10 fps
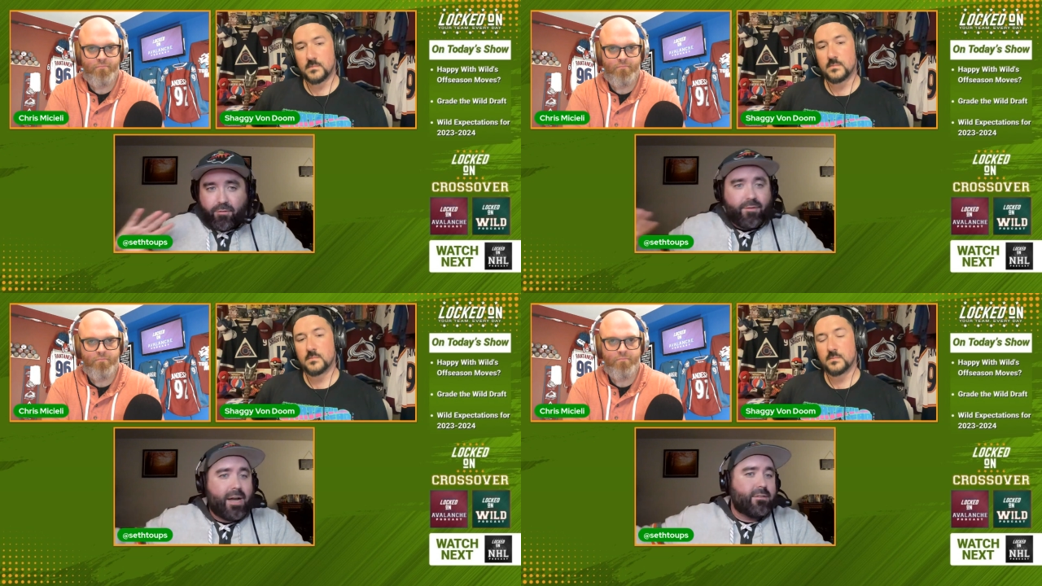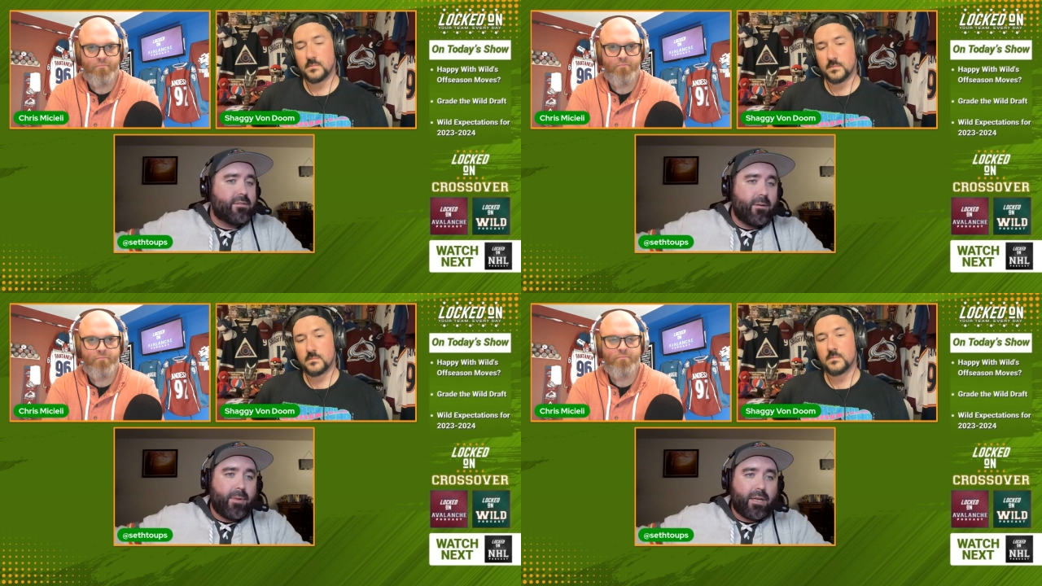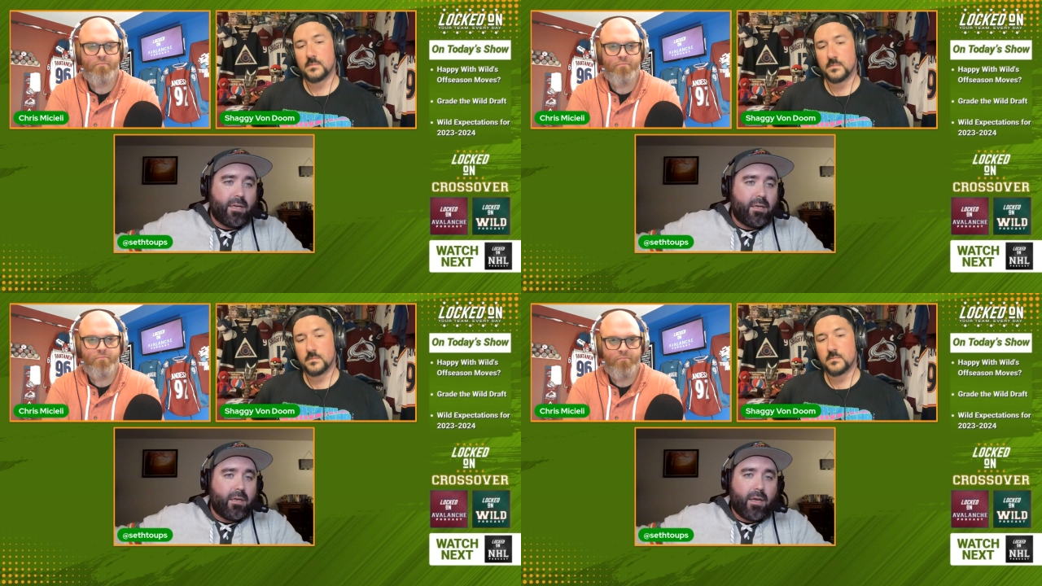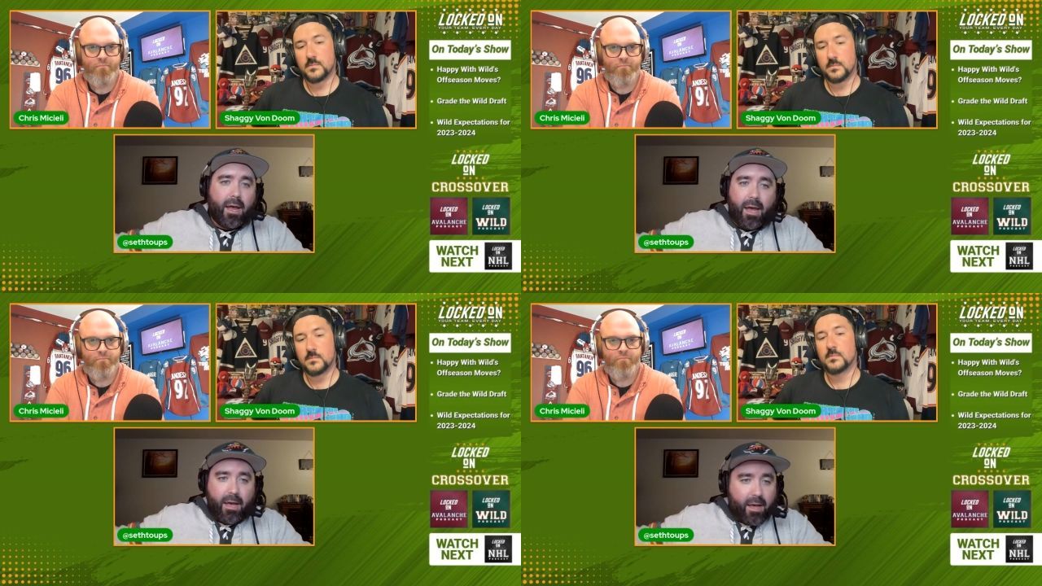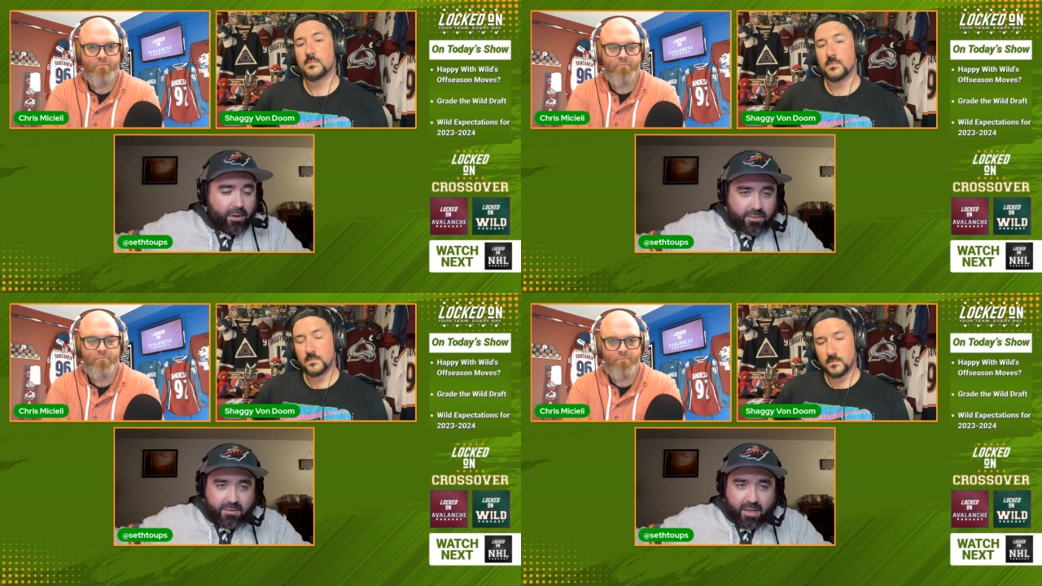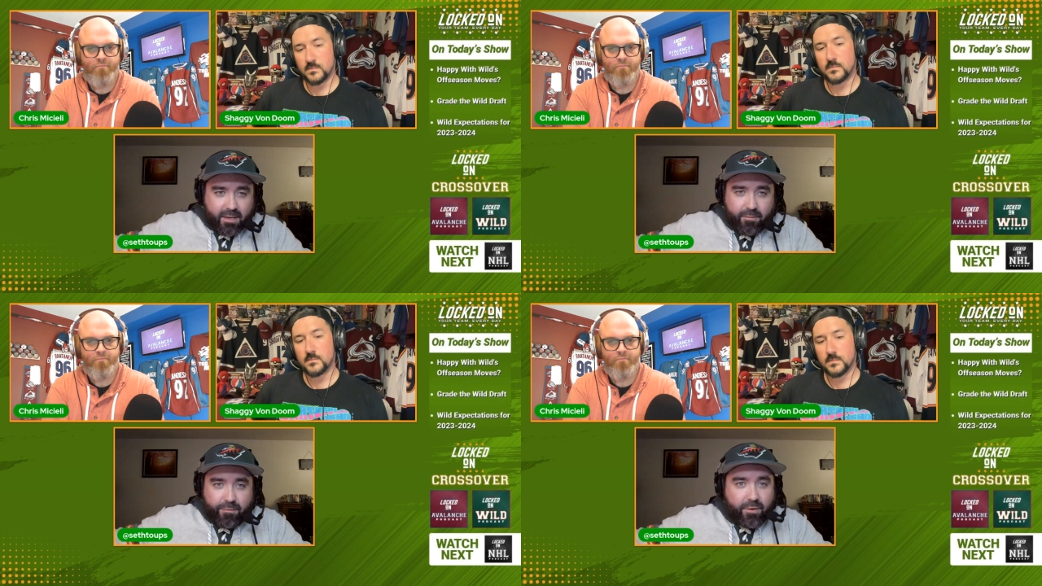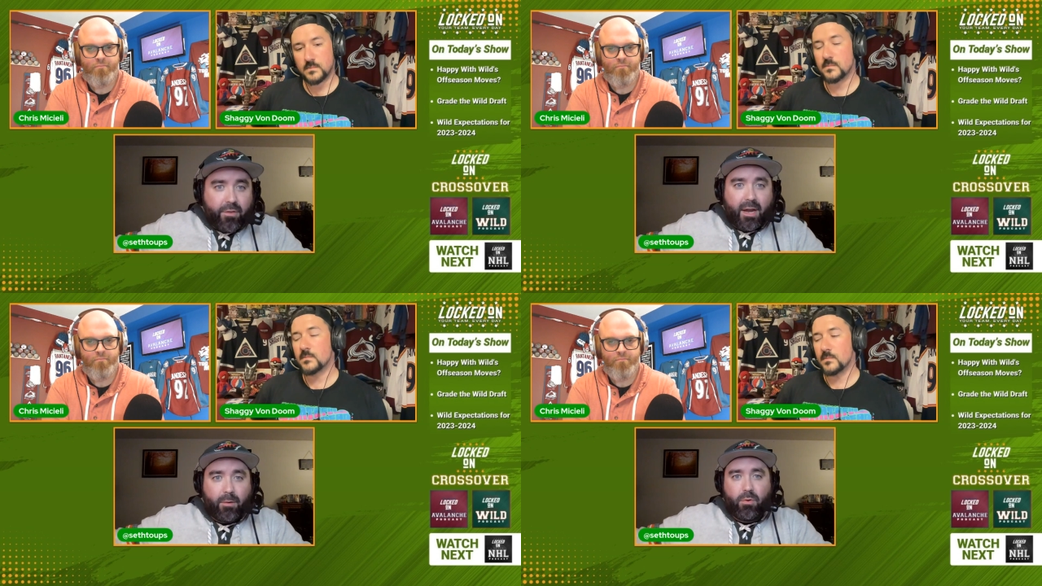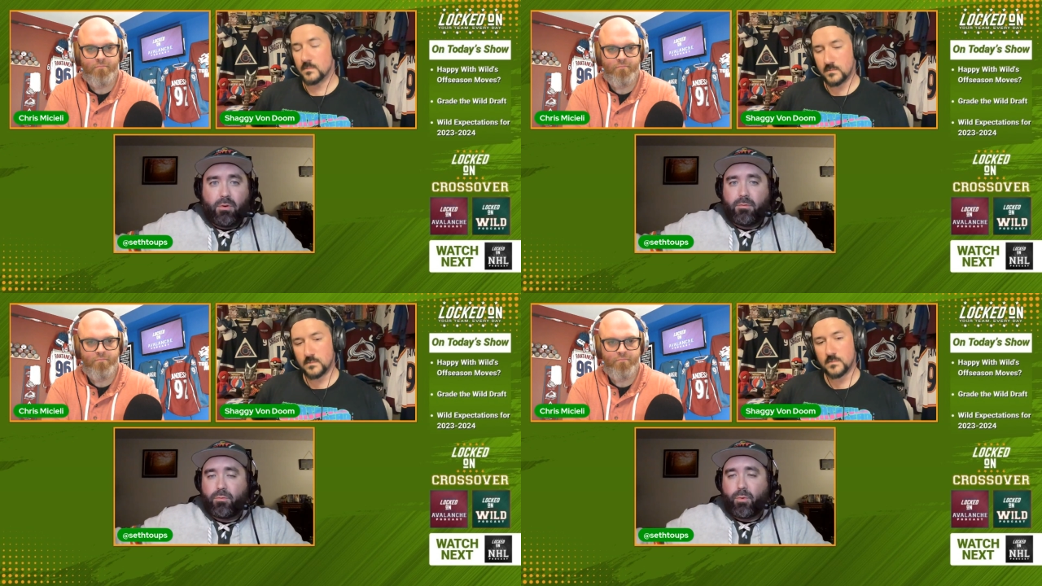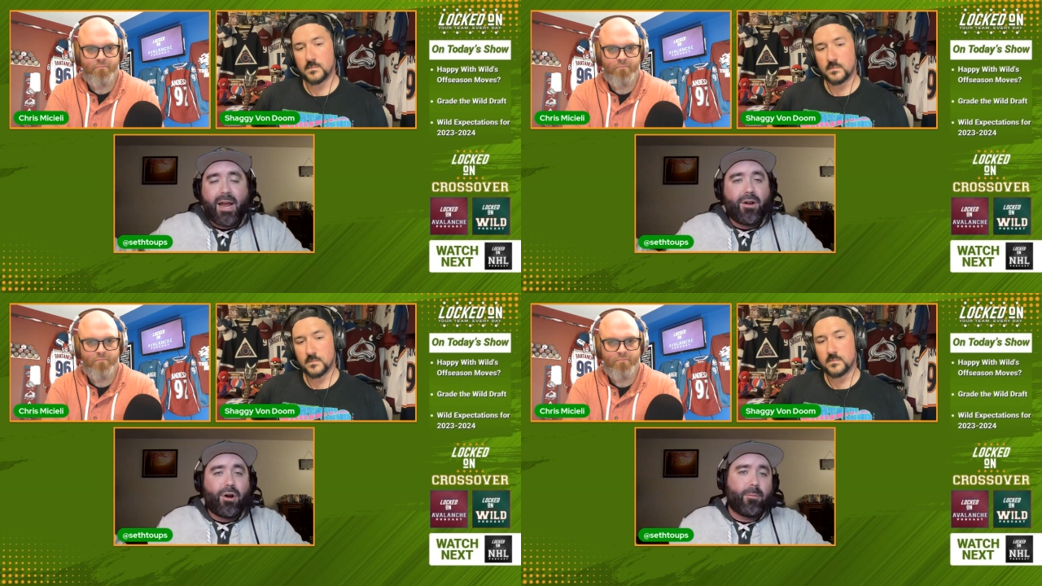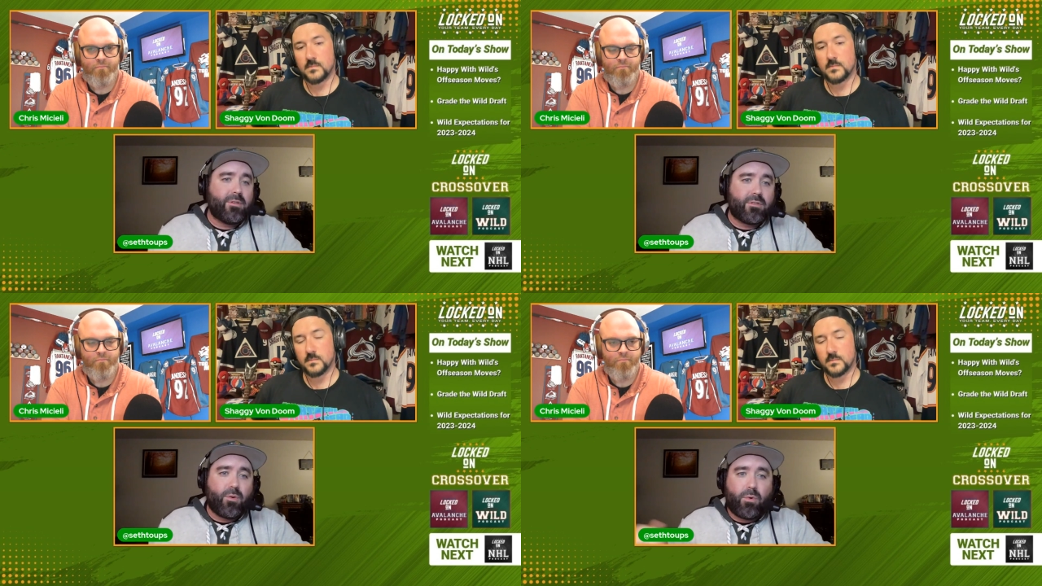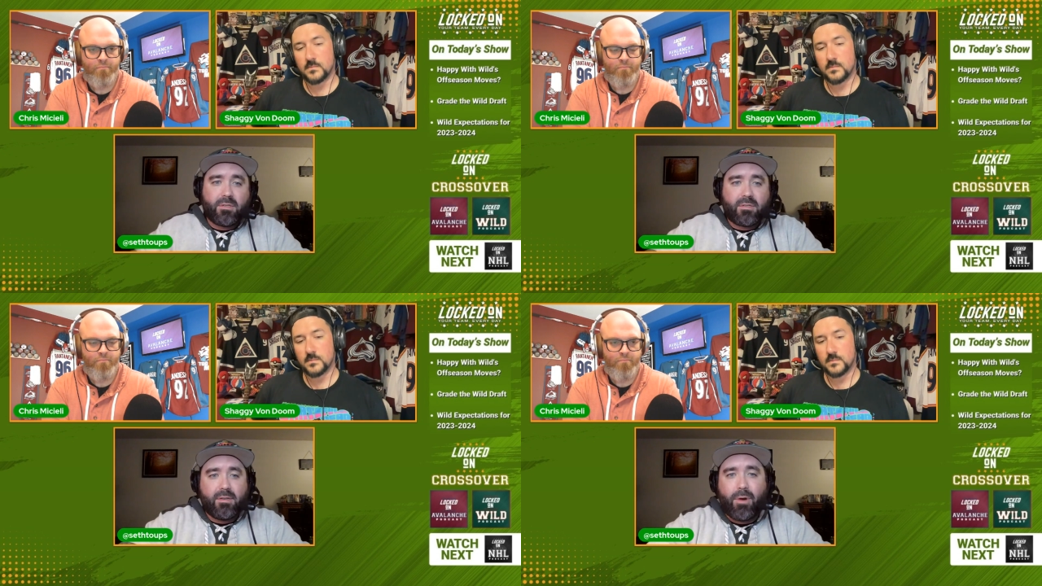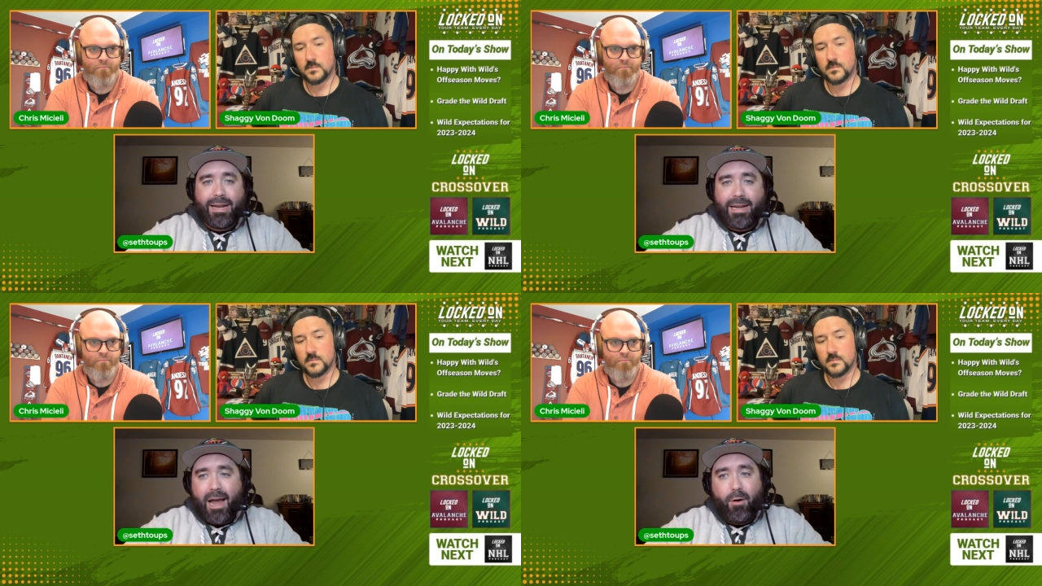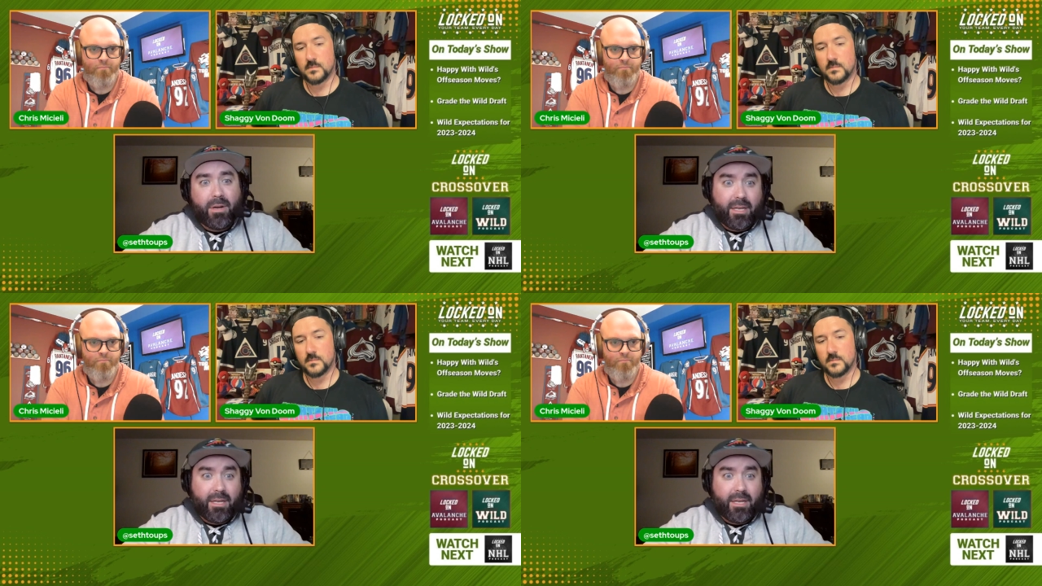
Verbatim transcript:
Speaker 1: you find somebody else that can fill that role. Ryan Hartman's the 1C right now,